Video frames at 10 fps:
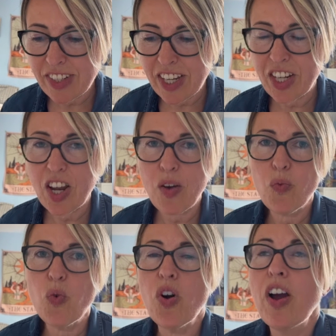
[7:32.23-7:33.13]
and
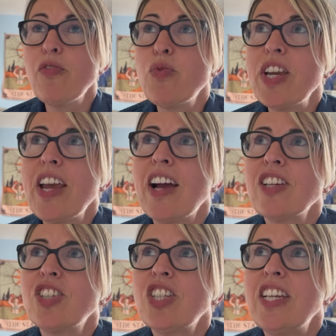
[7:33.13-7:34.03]
what have we
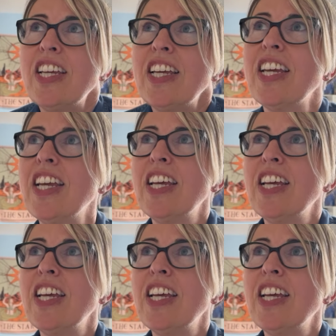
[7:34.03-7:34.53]
actually